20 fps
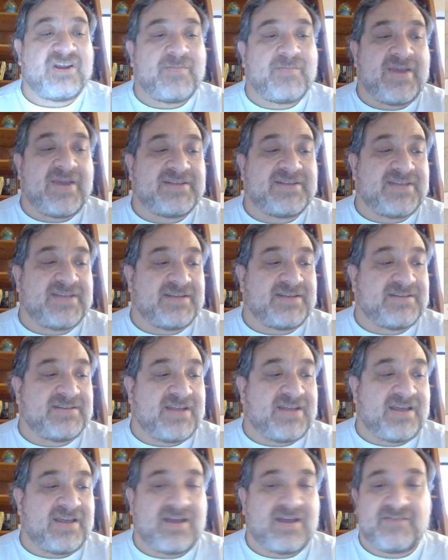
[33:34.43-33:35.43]
to make 10
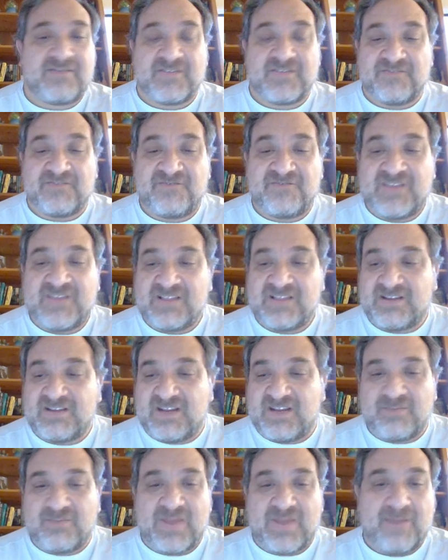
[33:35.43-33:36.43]
today. I can feel it
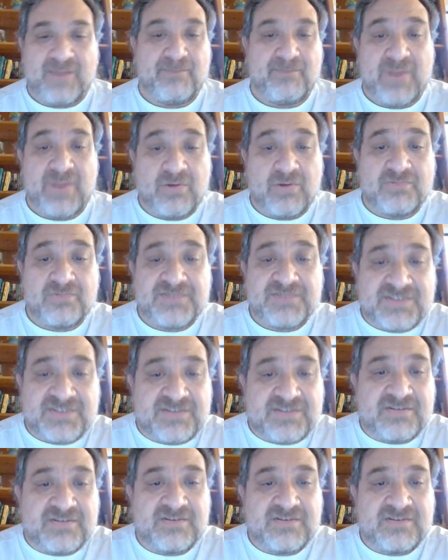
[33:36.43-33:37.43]
in my bones.